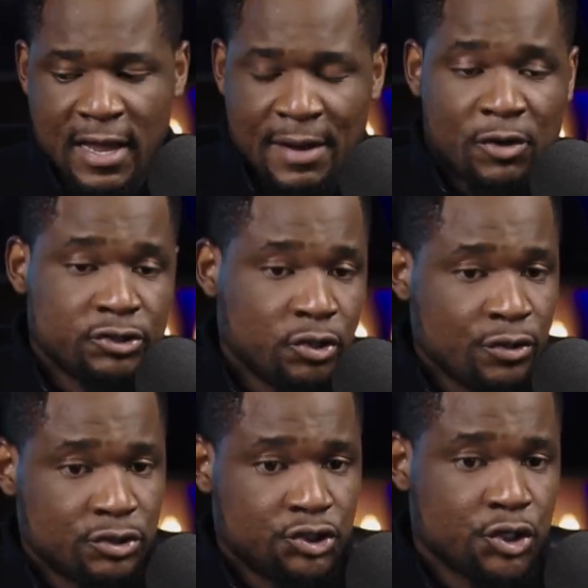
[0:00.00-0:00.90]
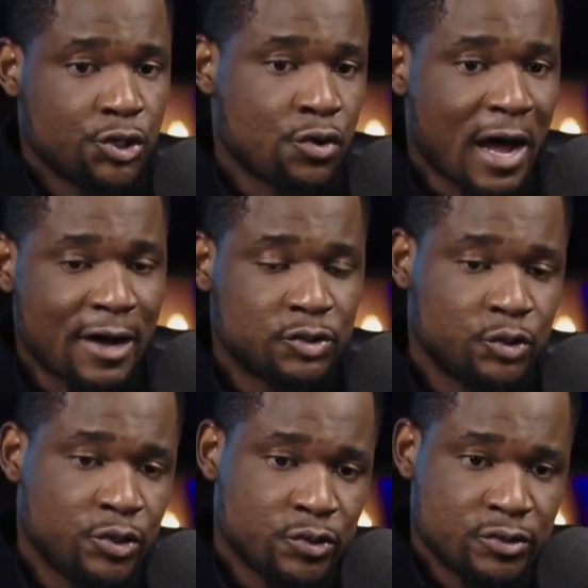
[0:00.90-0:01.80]
and I'm also going to show you how
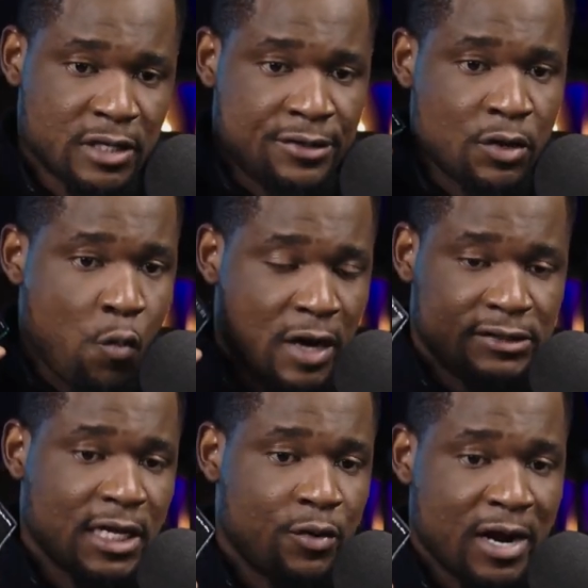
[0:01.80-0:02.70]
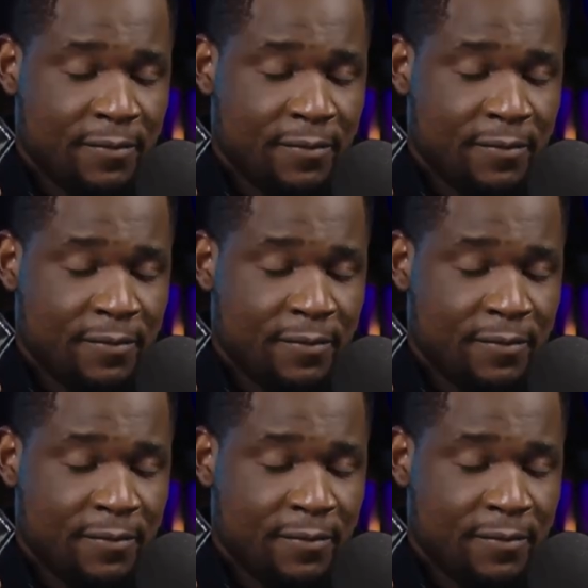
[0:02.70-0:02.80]
to use the Watch Tower